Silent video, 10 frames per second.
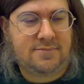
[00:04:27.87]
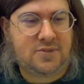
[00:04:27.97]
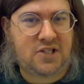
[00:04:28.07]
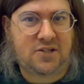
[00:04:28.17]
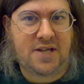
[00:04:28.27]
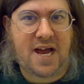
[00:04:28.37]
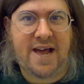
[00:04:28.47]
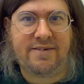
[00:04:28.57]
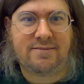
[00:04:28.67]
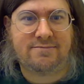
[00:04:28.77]
Still not
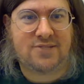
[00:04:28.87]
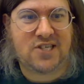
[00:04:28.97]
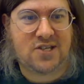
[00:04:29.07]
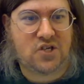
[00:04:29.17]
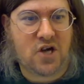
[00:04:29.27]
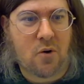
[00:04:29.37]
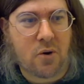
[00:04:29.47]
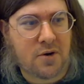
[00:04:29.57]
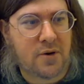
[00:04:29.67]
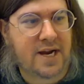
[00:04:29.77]
having seen the show
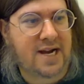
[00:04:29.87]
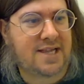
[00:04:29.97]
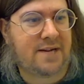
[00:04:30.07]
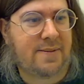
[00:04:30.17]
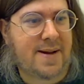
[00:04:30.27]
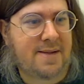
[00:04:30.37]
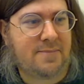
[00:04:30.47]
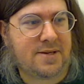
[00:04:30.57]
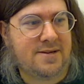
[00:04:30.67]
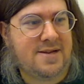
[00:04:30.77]
or knowing anything about it,
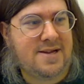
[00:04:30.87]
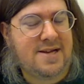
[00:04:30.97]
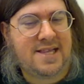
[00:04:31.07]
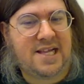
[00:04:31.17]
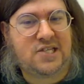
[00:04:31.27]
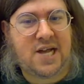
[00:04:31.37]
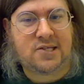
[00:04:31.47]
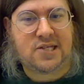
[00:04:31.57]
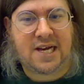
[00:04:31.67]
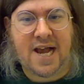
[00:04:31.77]
but that
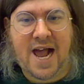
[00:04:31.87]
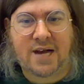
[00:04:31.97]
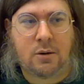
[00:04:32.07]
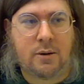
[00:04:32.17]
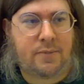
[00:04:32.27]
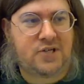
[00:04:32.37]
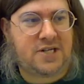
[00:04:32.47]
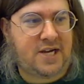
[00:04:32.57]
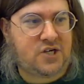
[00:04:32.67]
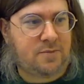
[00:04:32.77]
sounds like an accurate
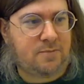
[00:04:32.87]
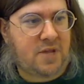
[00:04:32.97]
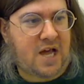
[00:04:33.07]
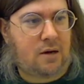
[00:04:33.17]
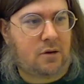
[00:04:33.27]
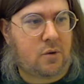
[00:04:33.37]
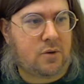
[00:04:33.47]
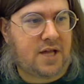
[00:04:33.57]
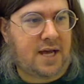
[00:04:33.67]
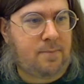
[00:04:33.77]
representation. I'll go
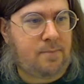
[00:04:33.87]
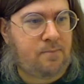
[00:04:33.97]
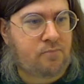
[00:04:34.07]
with that.